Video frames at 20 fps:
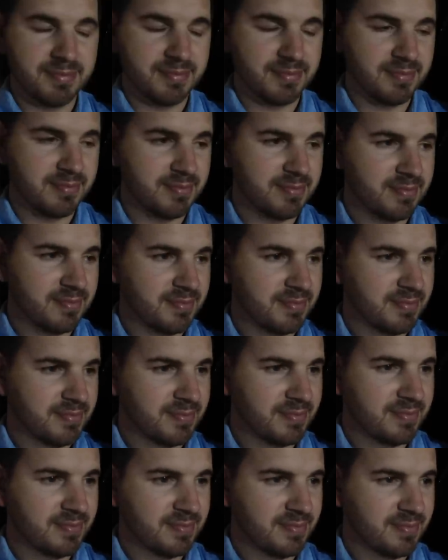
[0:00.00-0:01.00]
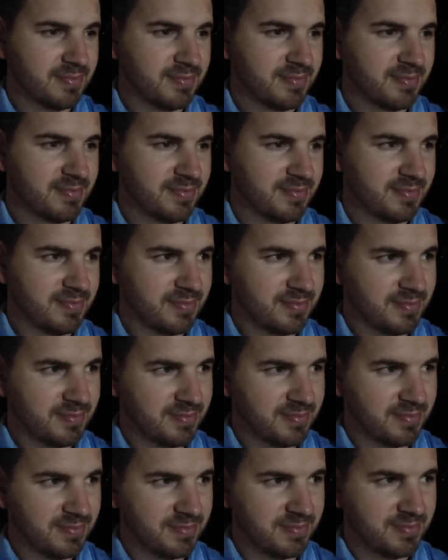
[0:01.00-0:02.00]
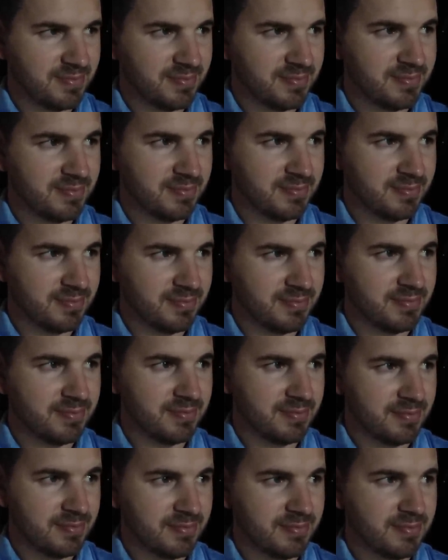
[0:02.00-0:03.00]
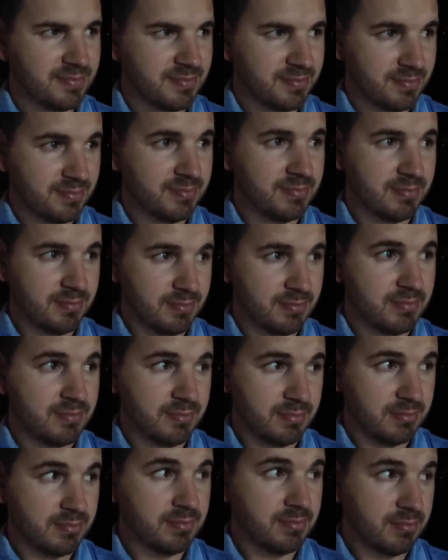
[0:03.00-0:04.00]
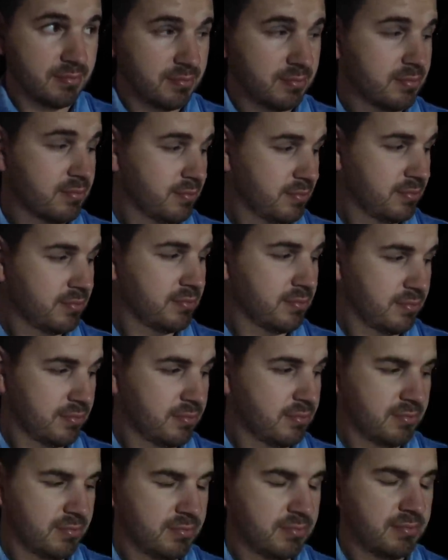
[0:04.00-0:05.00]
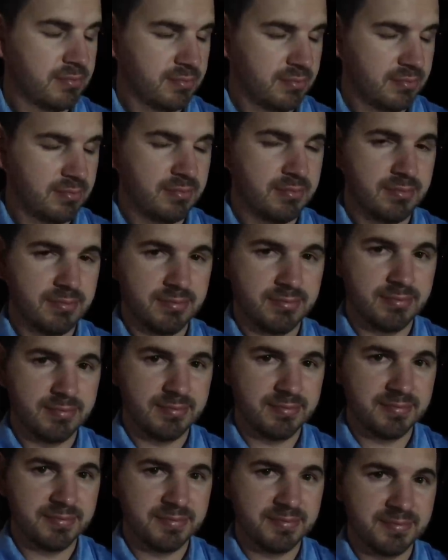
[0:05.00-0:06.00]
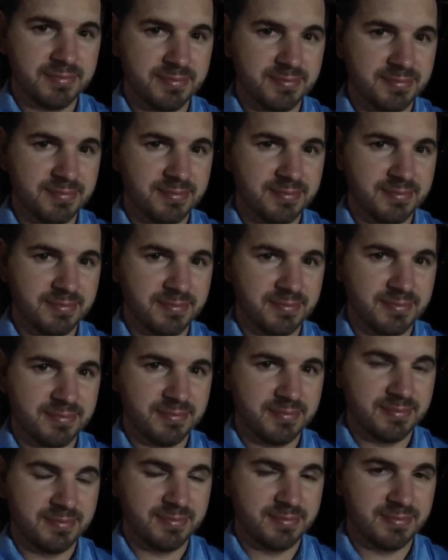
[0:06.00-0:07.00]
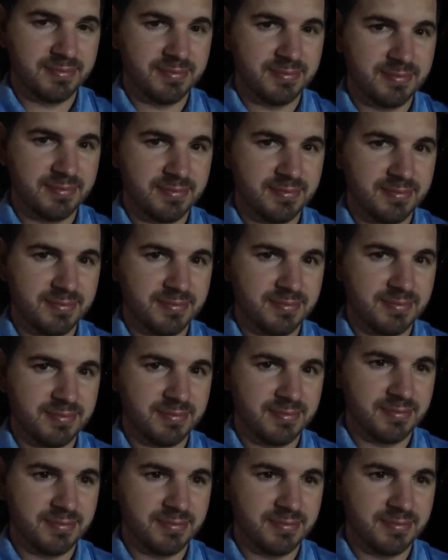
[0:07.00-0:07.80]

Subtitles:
(not speaking)